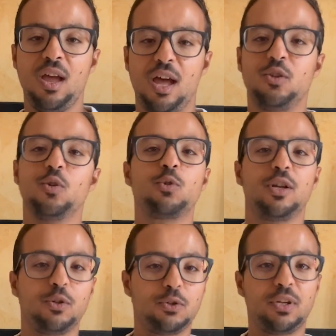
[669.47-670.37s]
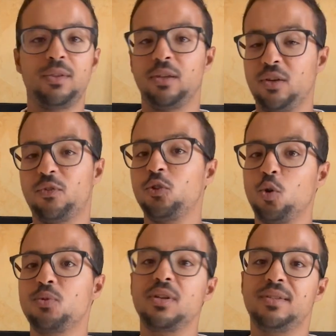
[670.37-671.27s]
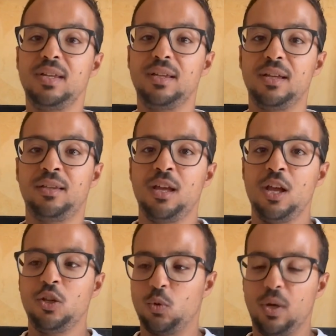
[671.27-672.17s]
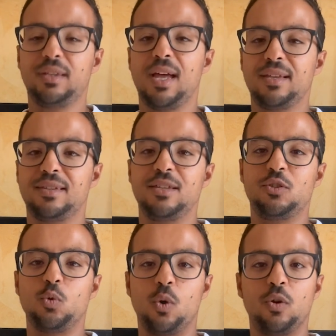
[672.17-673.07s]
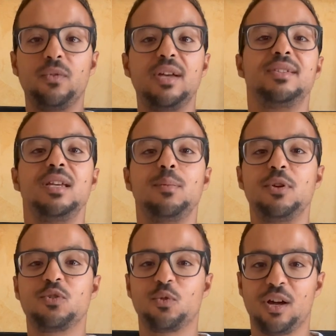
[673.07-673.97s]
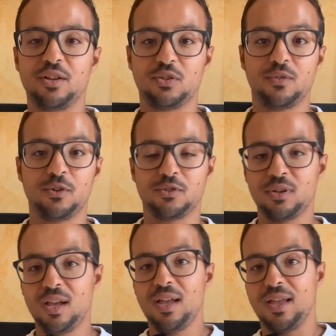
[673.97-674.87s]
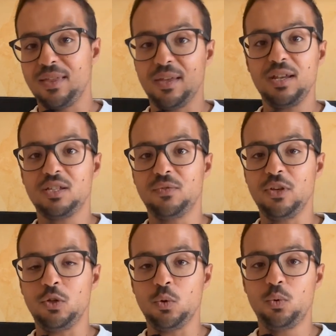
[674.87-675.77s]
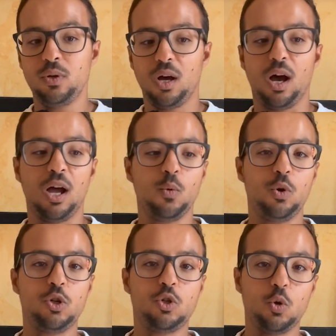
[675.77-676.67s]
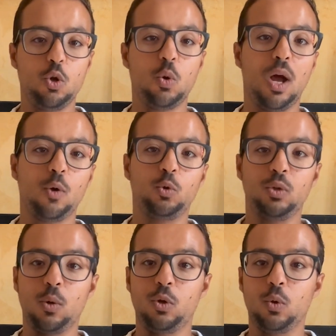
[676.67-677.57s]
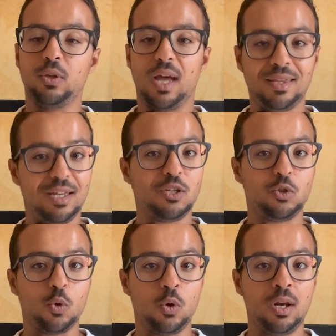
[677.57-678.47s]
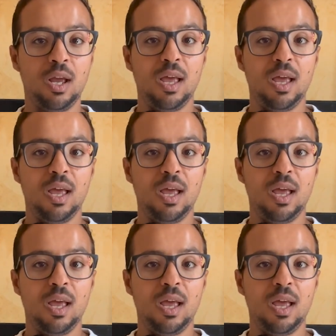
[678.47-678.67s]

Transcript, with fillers: And you also understand the different options needed to get access to one of the SAP S4HANA servers. In the next video, I will show you how to download and install